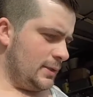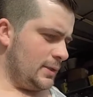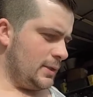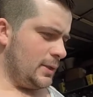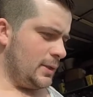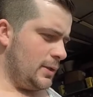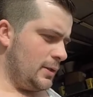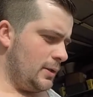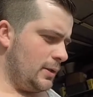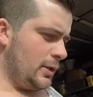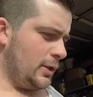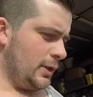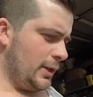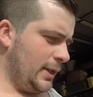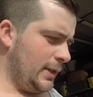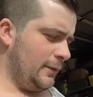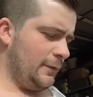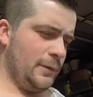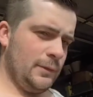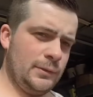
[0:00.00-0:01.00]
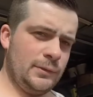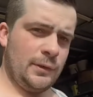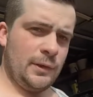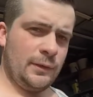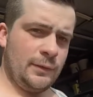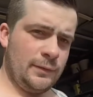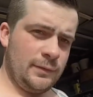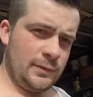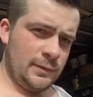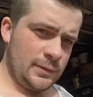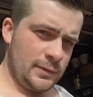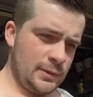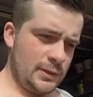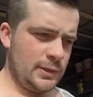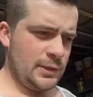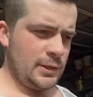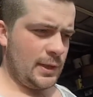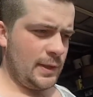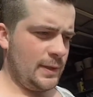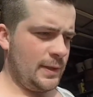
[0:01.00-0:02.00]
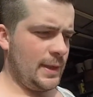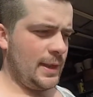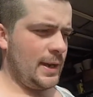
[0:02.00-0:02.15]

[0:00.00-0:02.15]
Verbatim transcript: So gotta get the filter off, tighten